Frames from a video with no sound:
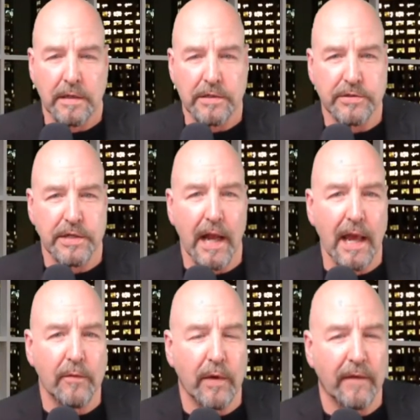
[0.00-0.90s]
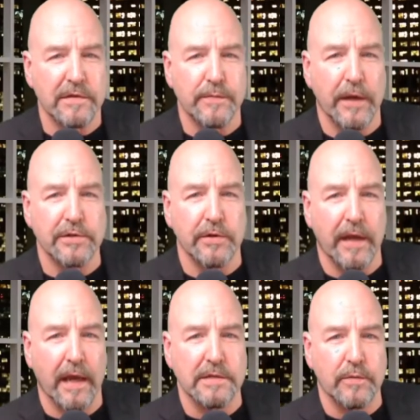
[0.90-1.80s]
So tonight we have a special
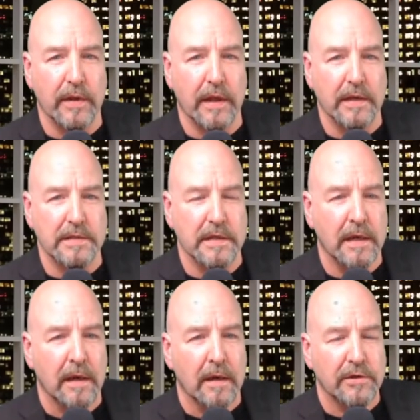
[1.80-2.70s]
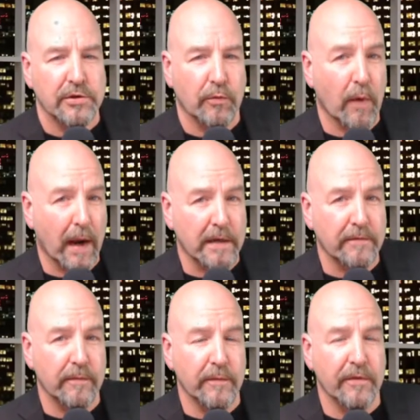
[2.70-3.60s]
guest with us,
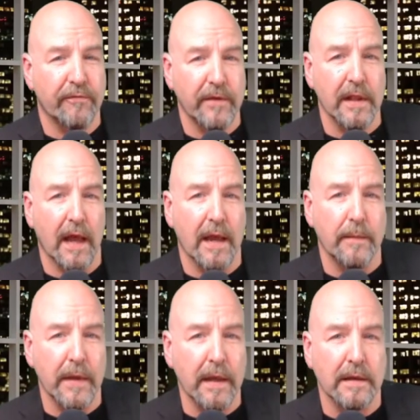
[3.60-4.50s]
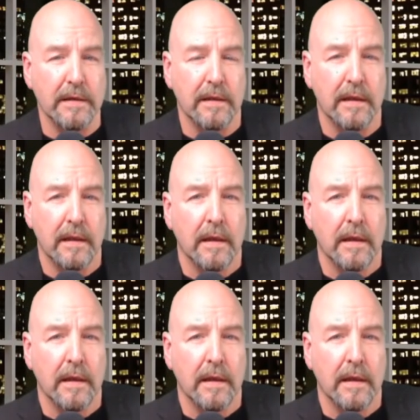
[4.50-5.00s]
direct from the PheliMint.